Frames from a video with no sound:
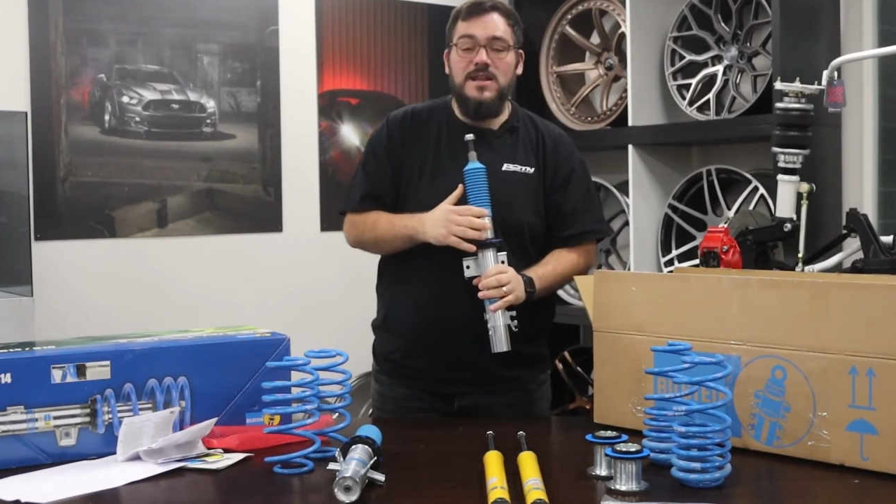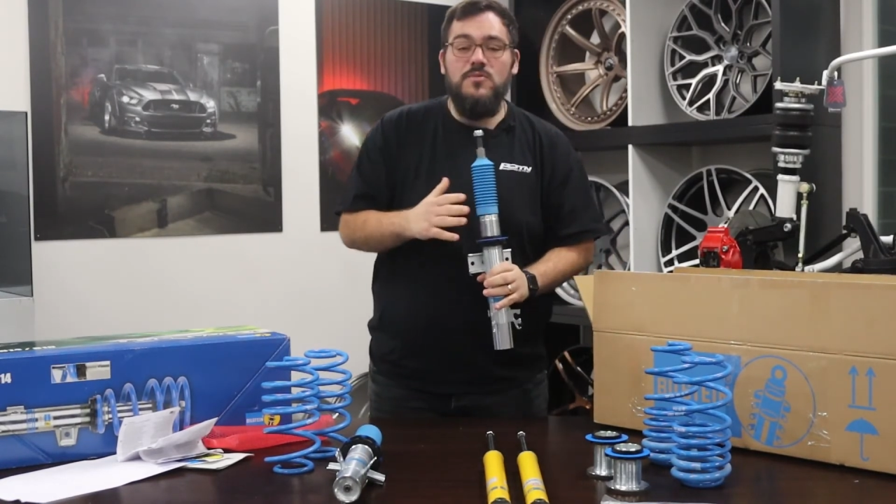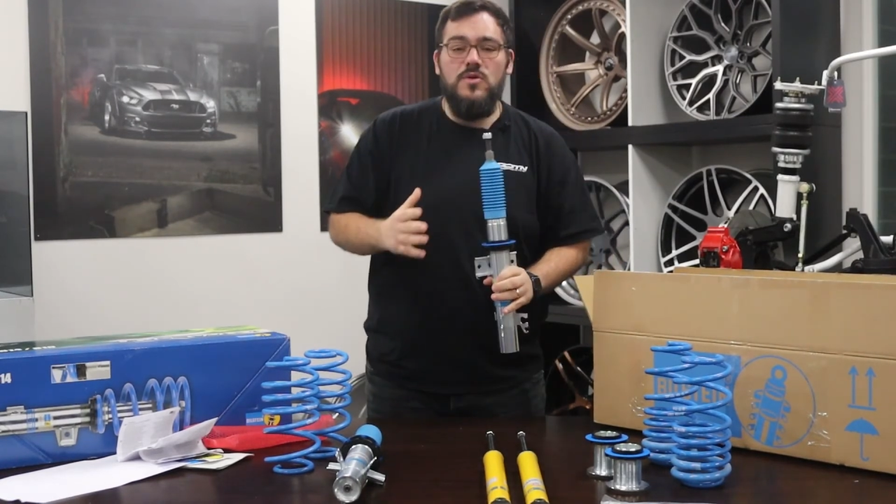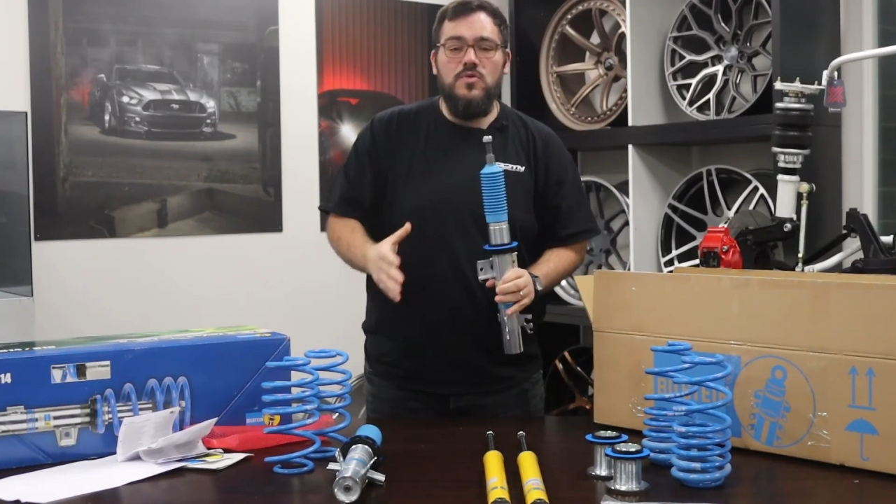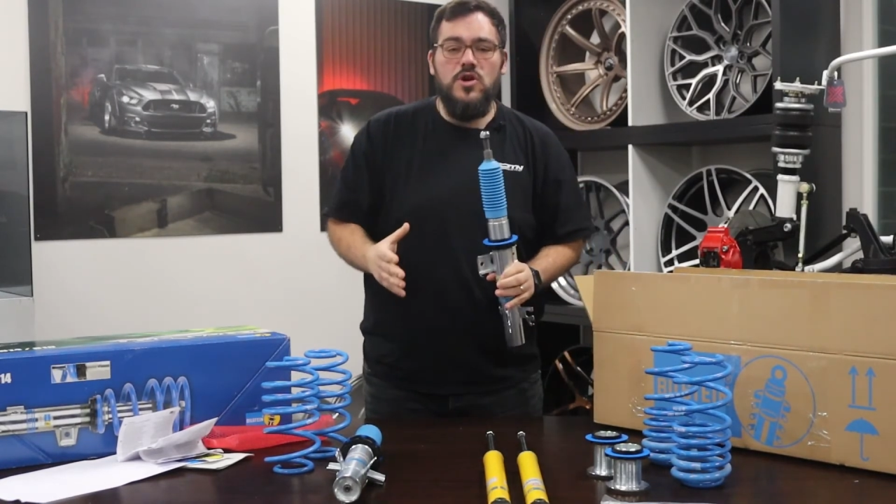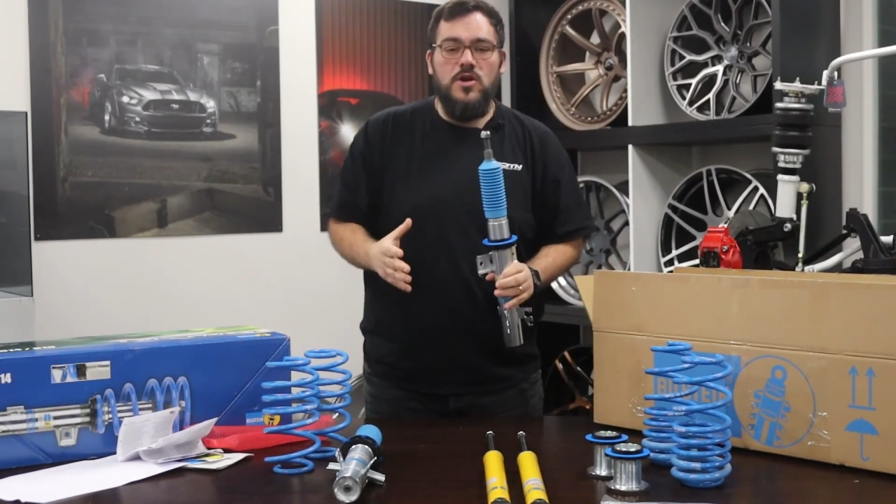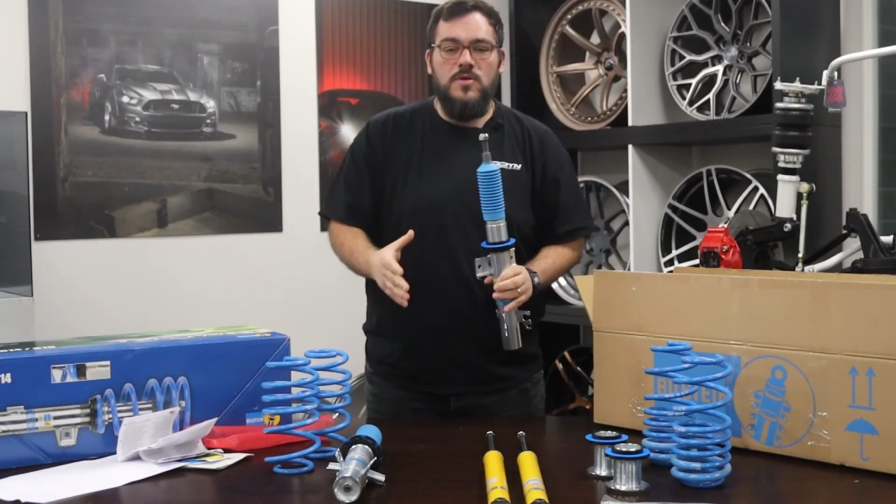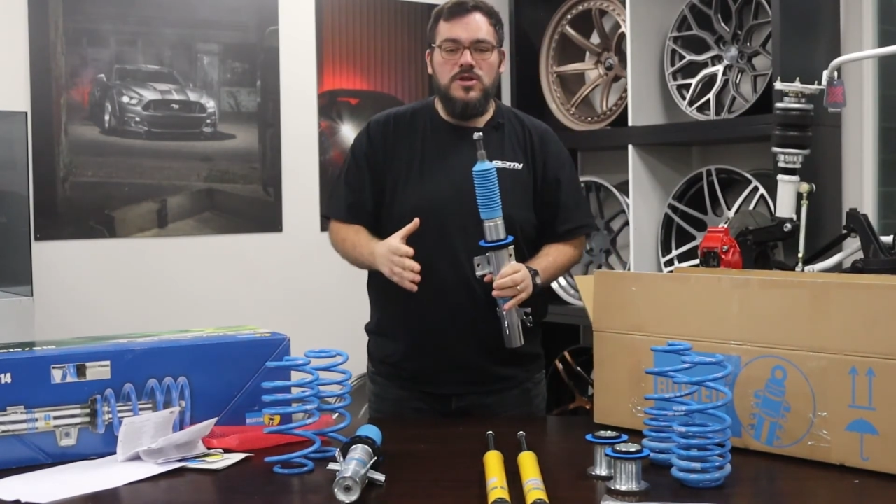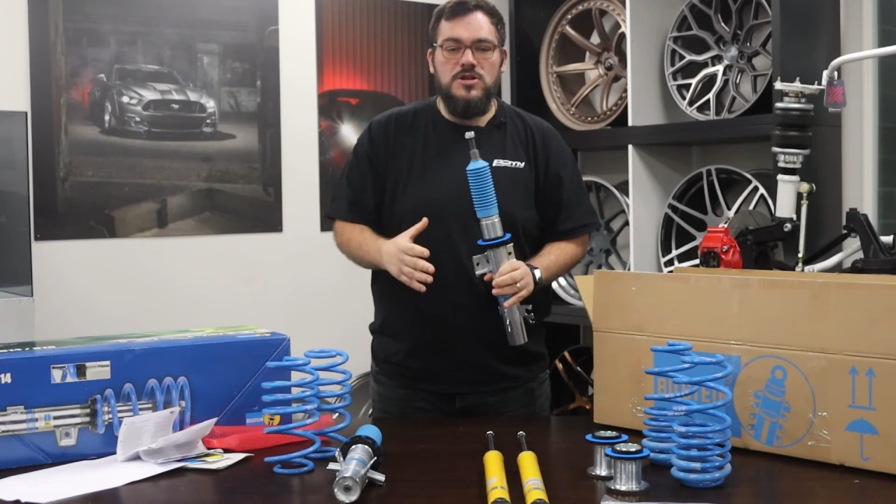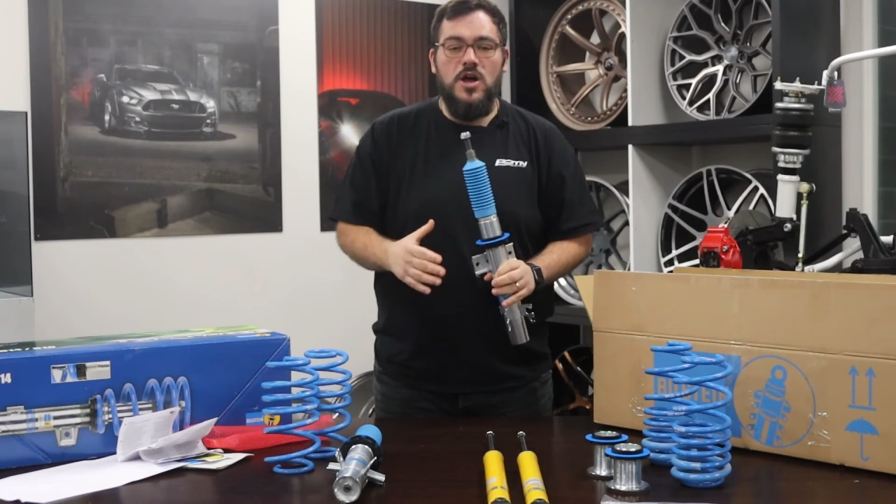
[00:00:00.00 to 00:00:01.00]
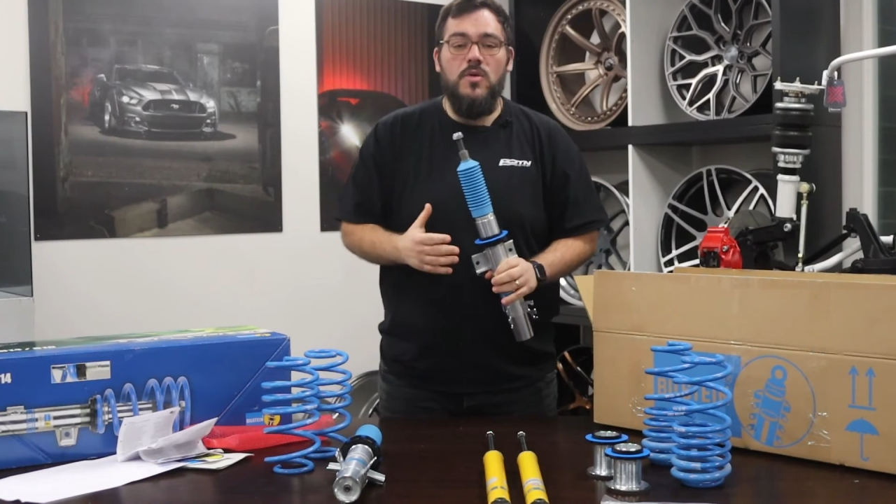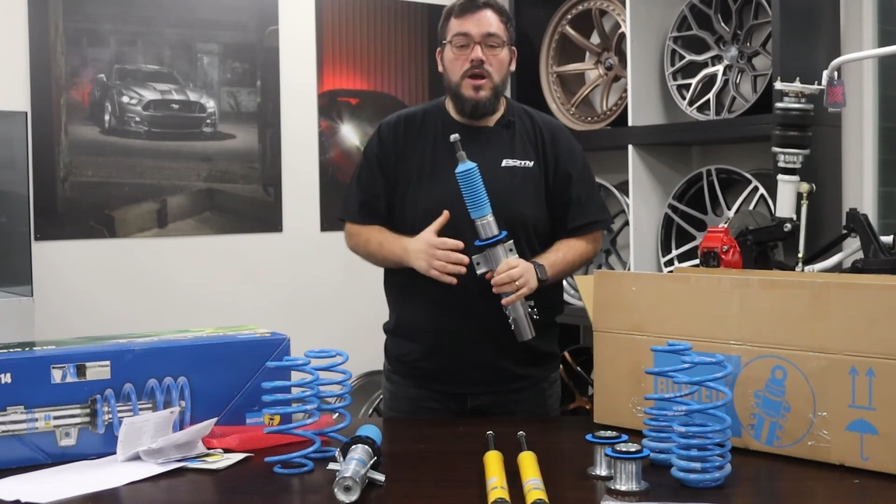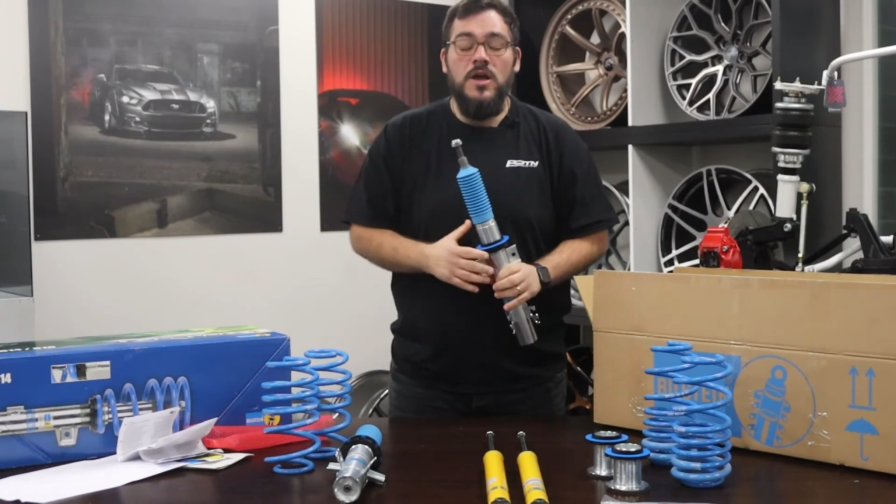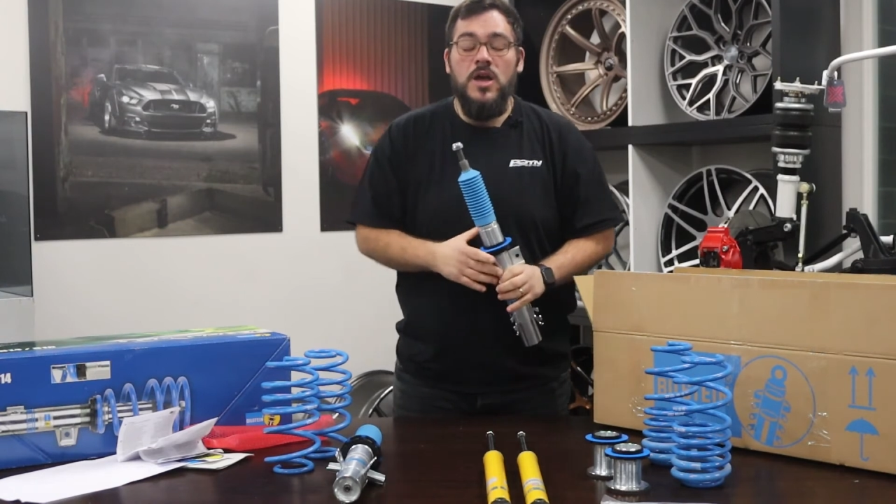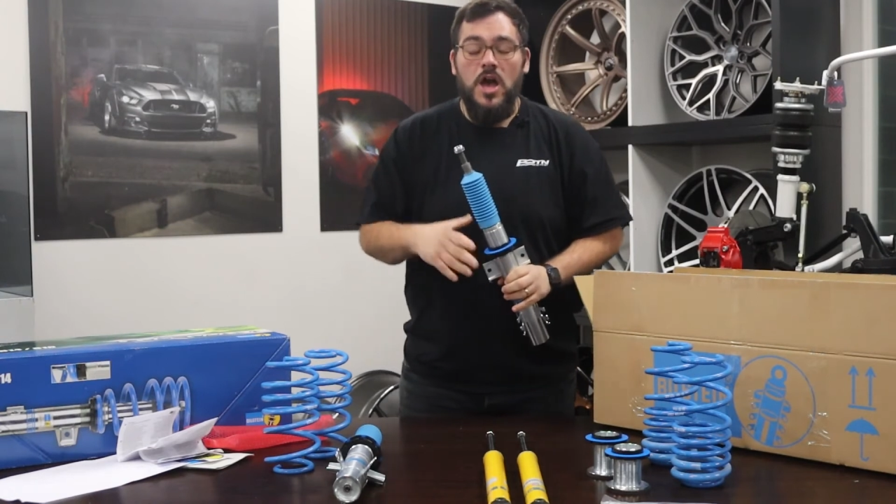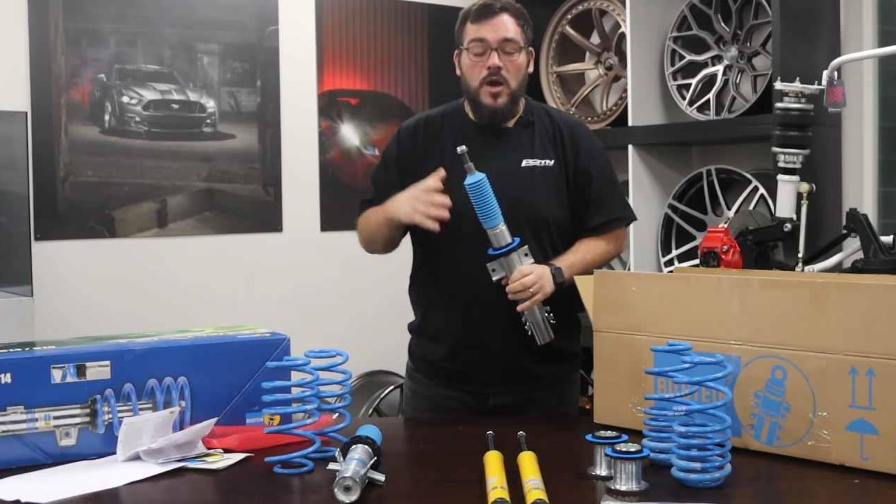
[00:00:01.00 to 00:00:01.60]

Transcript: and it will go much lower.